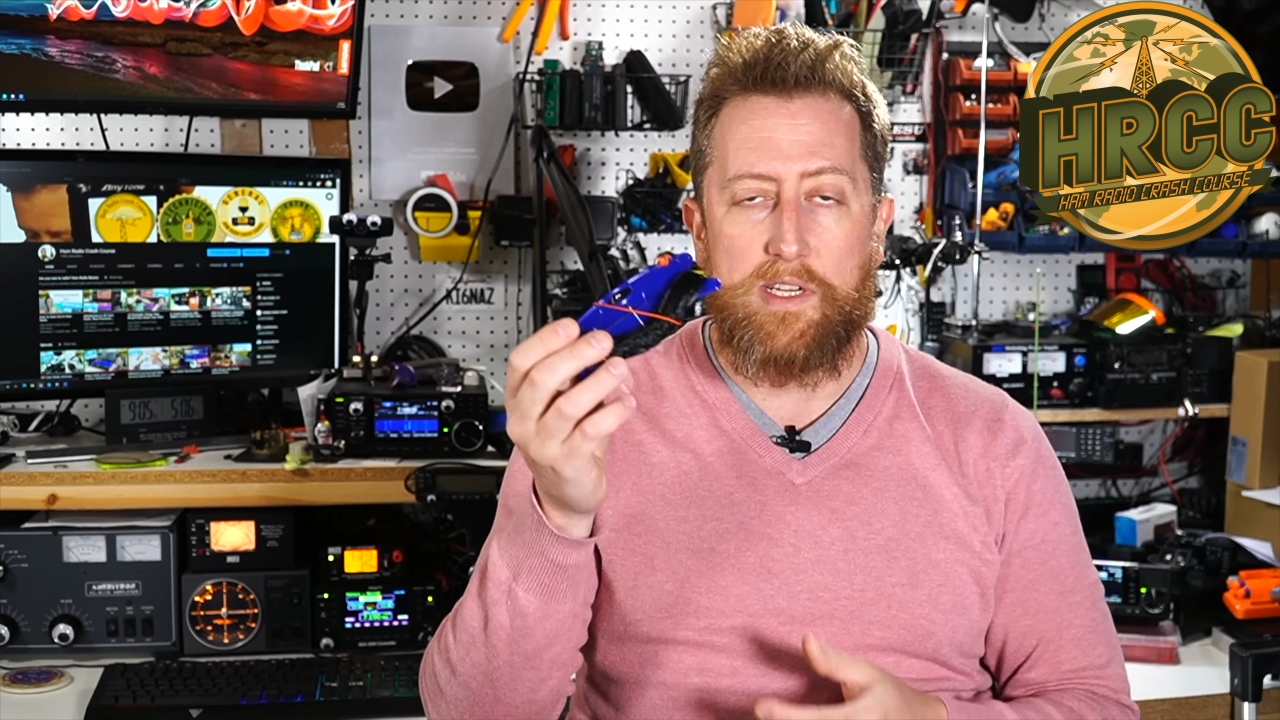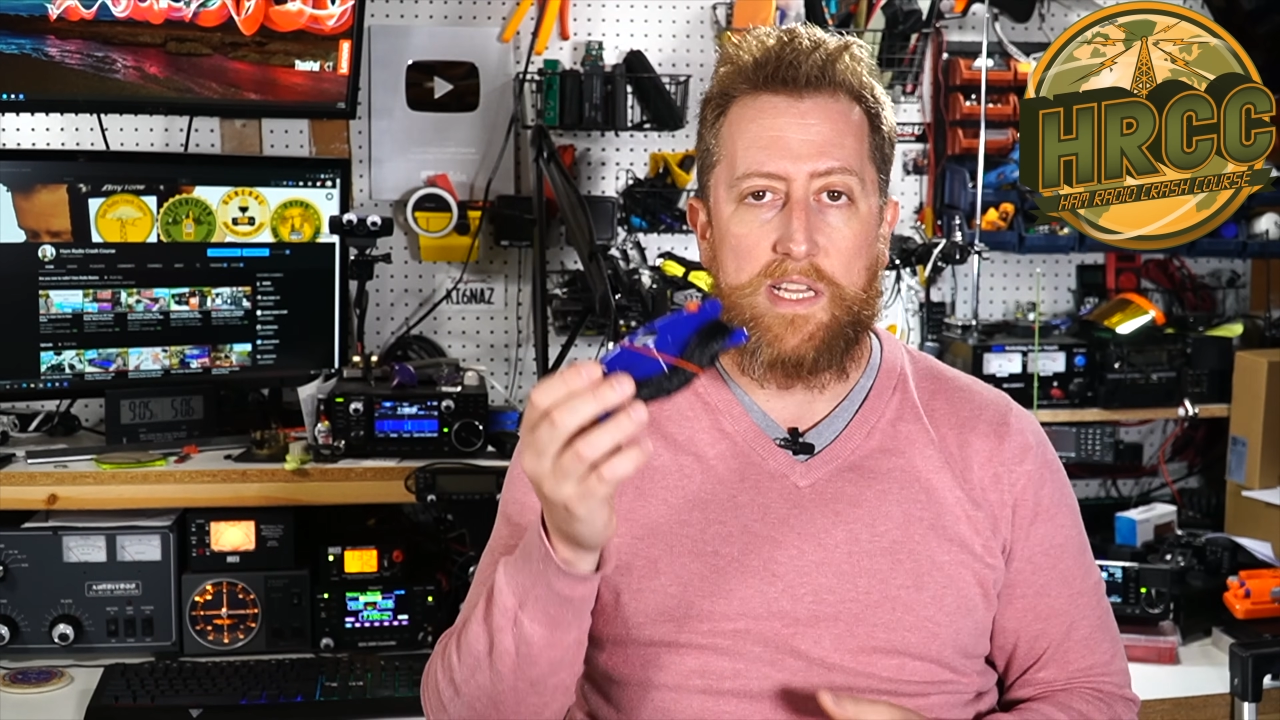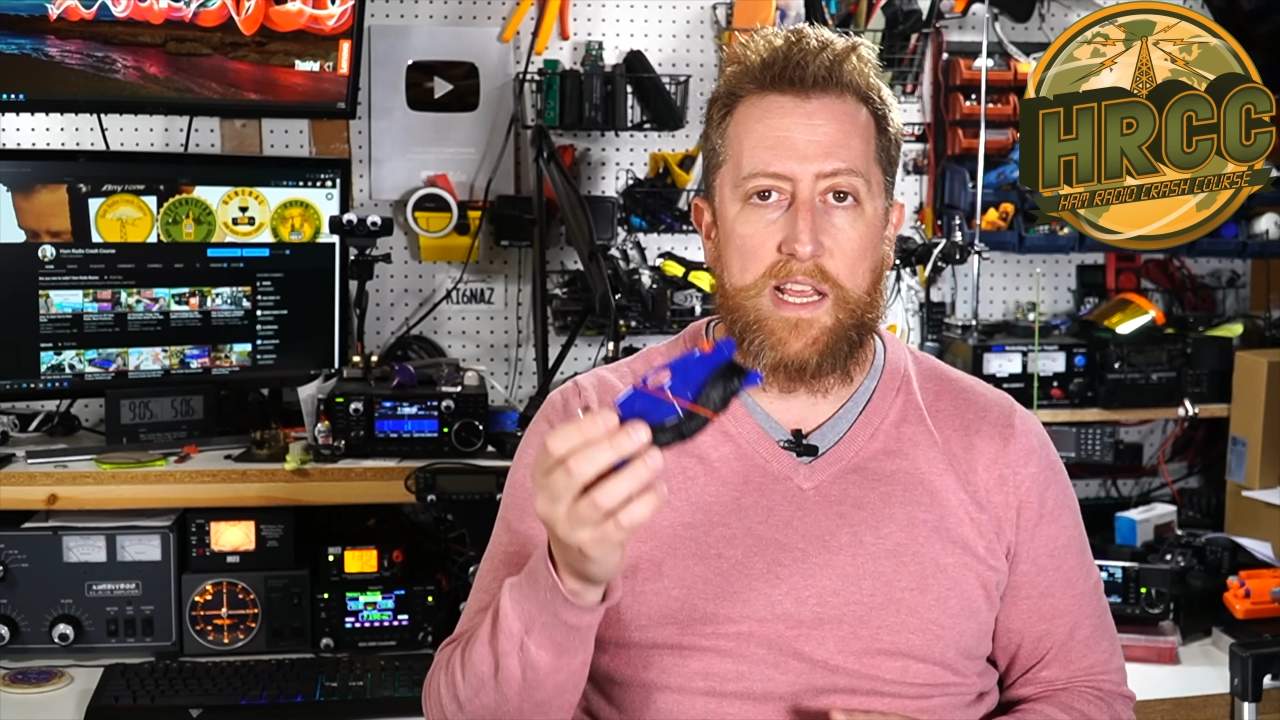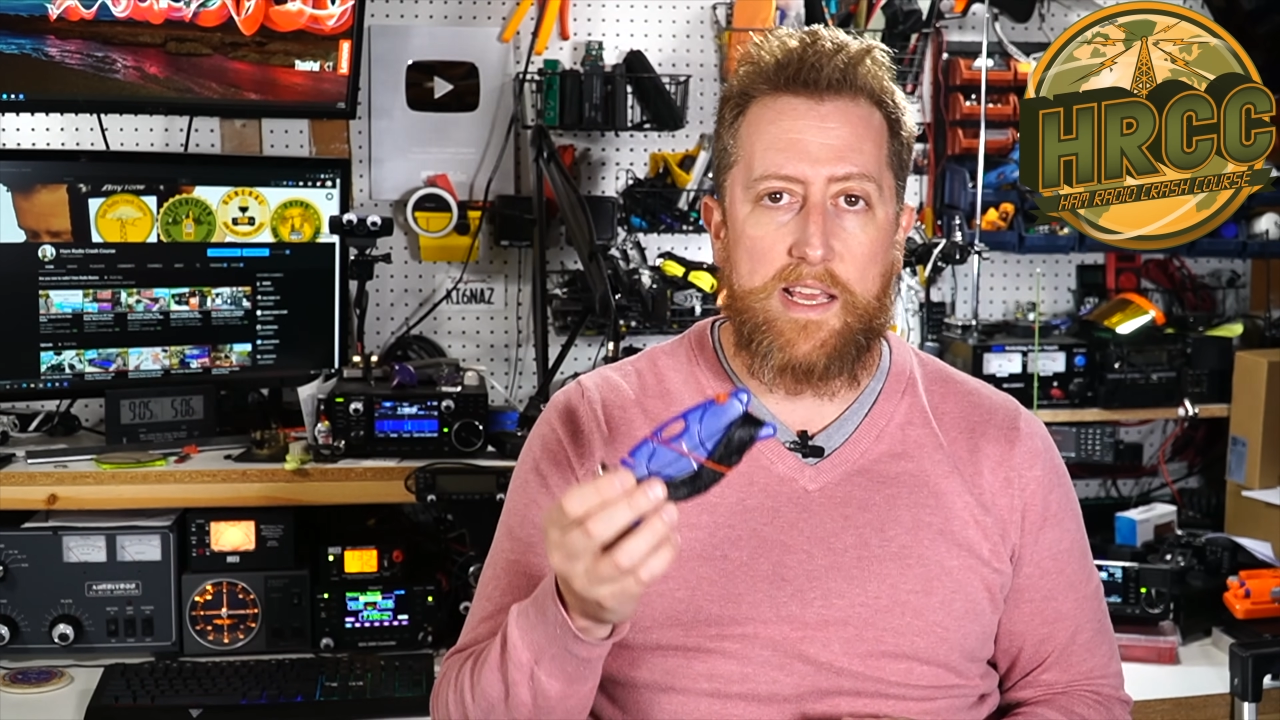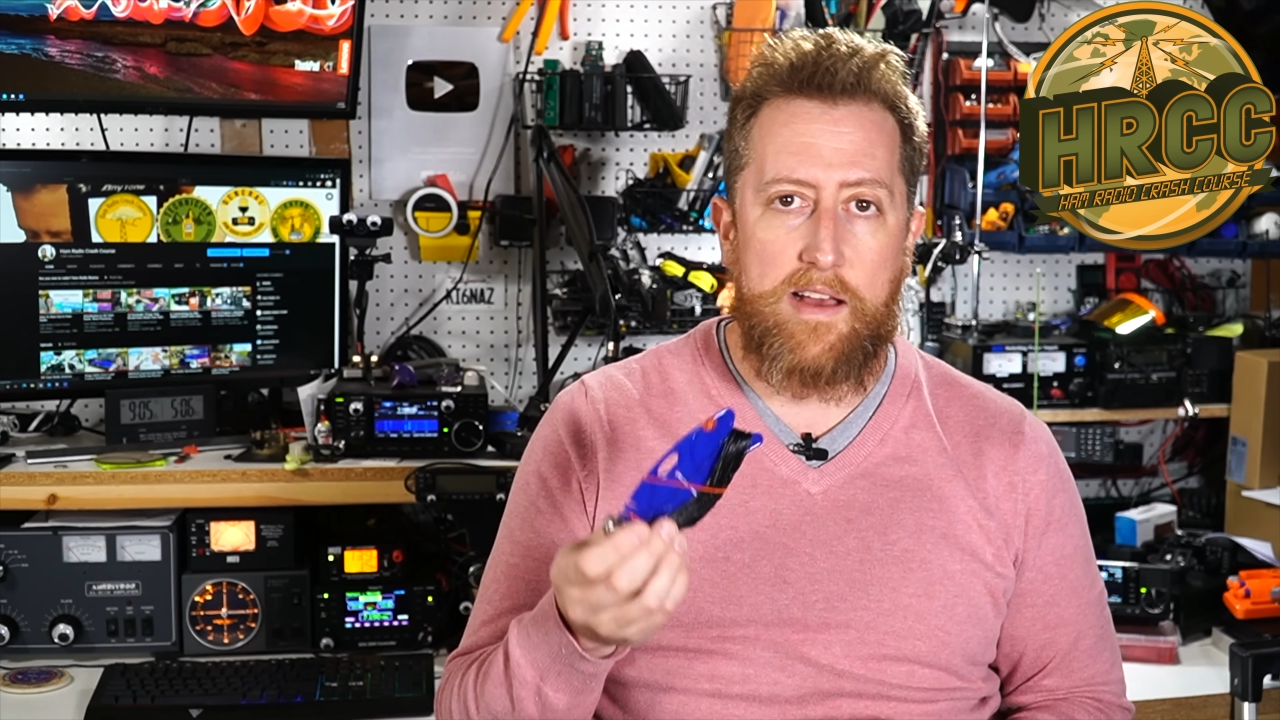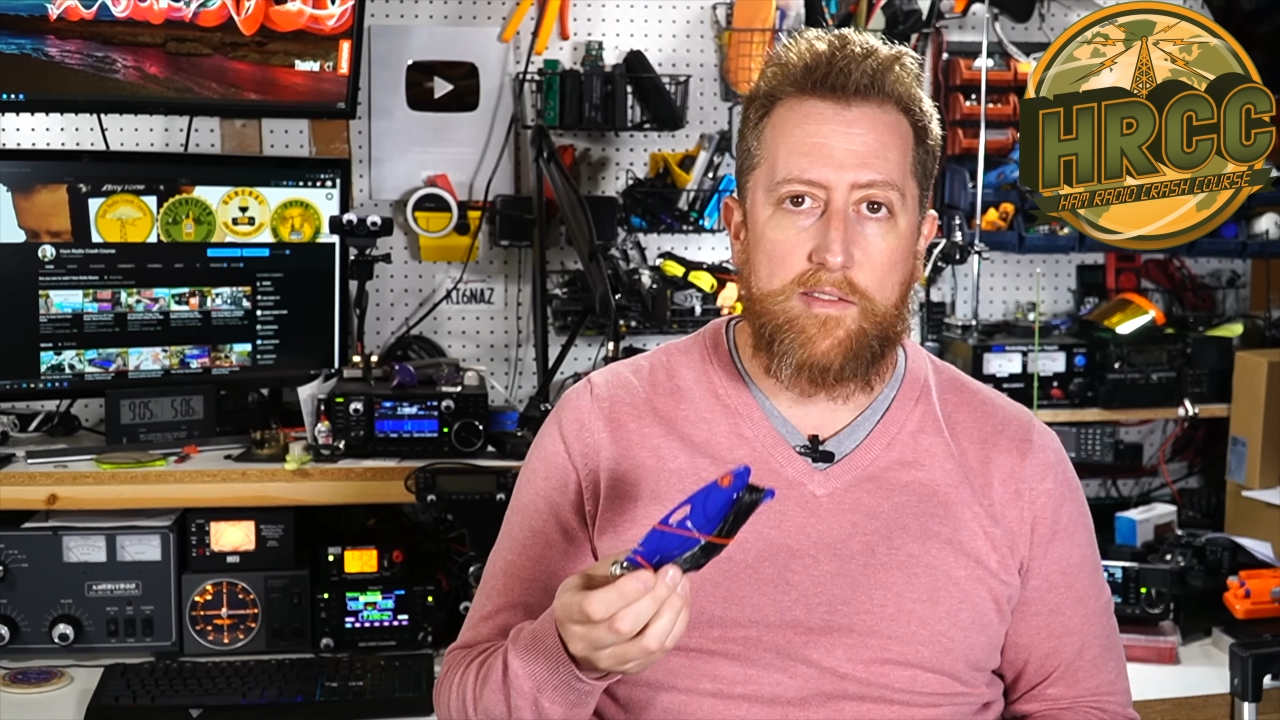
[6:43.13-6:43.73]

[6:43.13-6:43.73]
to take out